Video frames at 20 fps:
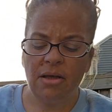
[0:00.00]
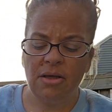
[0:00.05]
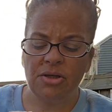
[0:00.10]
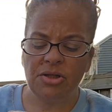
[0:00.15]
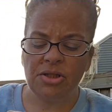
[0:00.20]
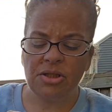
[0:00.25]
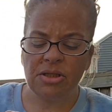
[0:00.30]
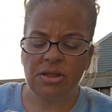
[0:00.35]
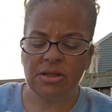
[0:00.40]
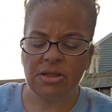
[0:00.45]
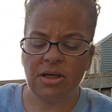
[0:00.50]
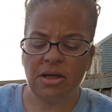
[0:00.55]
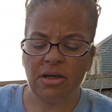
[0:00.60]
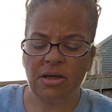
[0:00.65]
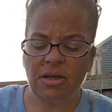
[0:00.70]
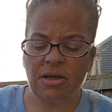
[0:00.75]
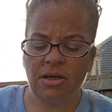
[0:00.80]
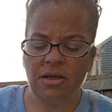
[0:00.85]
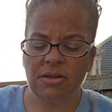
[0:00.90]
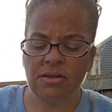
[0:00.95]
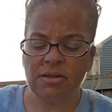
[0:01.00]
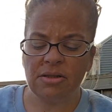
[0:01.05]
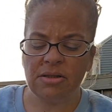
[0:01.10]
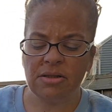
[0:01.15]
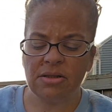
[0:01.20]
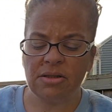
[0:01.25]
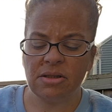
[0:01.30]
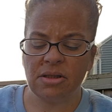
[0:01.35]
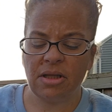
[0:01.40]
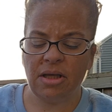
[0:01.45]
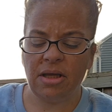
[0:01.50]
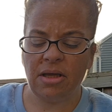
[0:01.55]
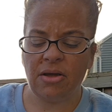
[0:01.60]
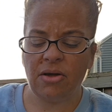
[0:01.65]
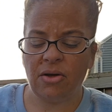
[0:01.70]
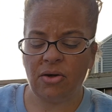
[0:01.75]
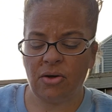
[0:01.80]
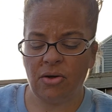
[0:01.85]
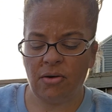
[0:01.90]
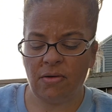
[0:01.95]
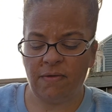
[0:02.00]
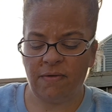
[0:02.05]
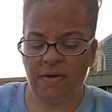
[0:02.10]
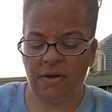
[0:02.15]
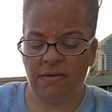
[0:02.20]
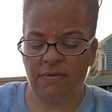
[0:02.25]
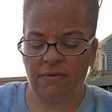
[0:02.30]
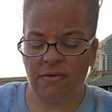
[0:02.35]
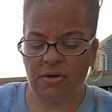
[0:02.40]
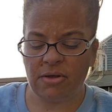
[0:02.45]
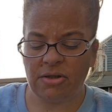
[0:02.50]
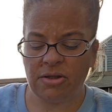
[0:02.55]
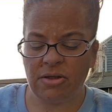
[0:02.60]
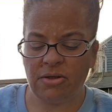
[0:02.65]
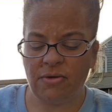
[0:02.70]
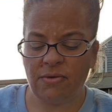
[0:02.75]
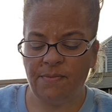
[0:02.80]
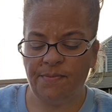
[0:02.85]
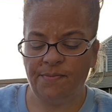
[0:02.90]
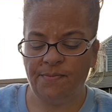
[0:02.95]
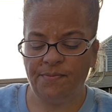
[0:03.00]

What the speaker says: she said it's like her favorite too.